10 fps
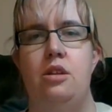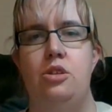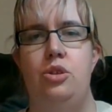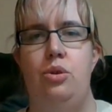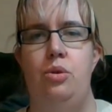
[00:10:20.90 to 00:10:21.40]

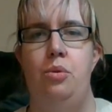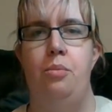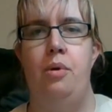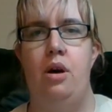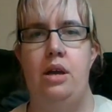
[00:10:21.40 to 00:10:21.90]
to
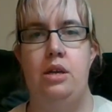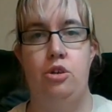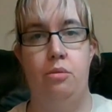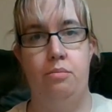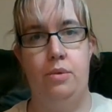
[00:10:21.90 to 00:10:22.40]
my
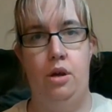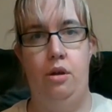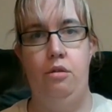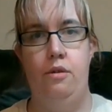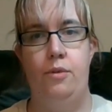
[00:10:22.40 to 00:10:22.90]
shop below
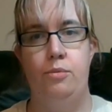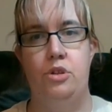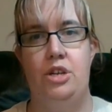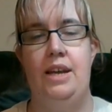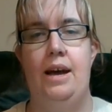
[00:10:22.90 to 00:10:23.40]
if you want to
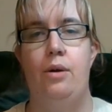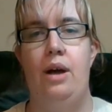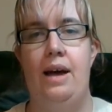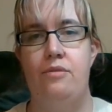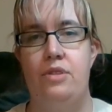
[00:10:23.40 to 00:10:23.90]
check it out. I
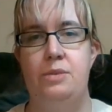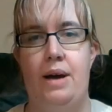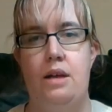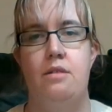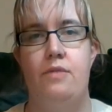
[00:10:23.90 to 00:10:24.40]
have this
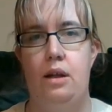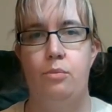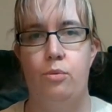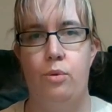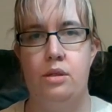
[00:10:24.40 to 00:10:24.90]
pattern
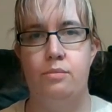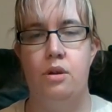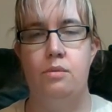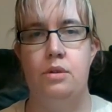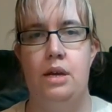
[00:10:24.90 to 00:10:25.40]
available at the
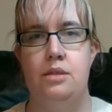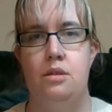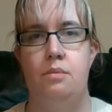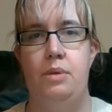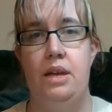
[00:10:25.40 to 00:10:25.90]
moment as
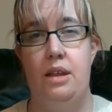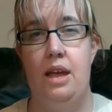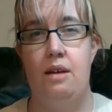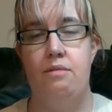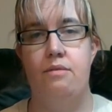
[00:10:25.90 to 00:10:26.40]
a
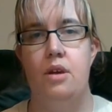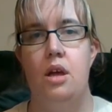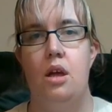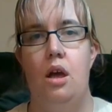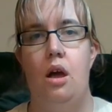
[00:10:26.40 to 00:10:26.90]
PDF.
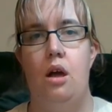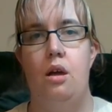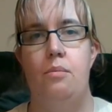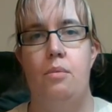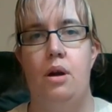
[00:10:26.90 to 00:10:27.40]

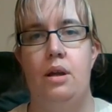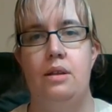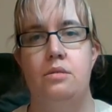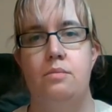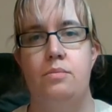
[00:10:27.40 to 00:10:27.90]
I
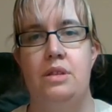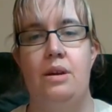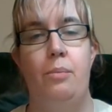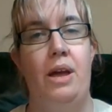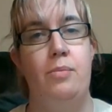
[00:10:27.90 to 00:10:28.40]
can send out
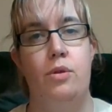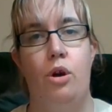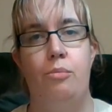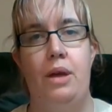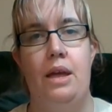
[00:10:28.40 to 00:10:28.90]
a paper
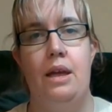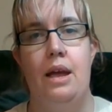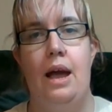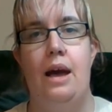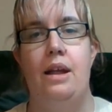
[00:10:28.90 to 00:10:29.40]
copy,
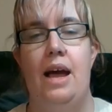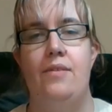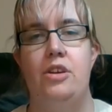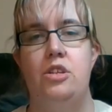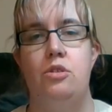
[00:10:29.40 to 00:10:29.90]
and I have
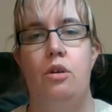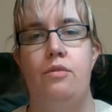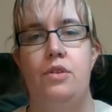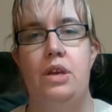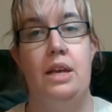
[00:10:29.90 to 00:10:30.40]
actually got a
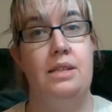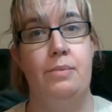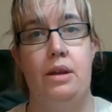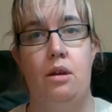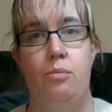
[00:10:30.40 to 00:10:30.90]
few kits
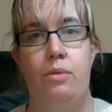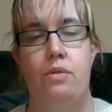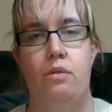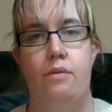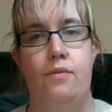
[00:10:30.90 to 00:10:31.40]
made up with
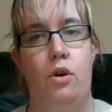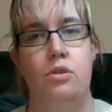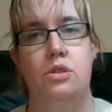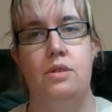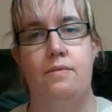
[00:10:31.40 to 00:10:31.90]
the
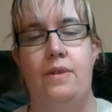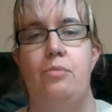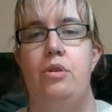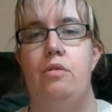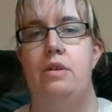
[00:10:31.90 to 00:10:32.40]
floss and
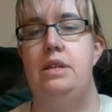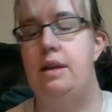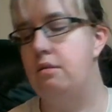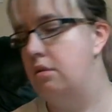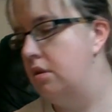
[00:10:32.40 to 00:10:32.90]
fabric already
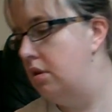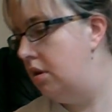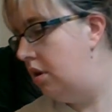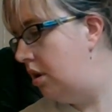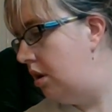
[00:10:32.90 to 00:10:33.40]
in
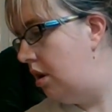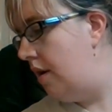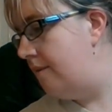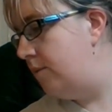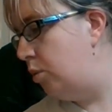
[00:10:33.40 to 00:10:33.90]

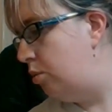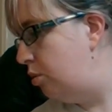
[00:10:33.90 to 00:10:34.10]
for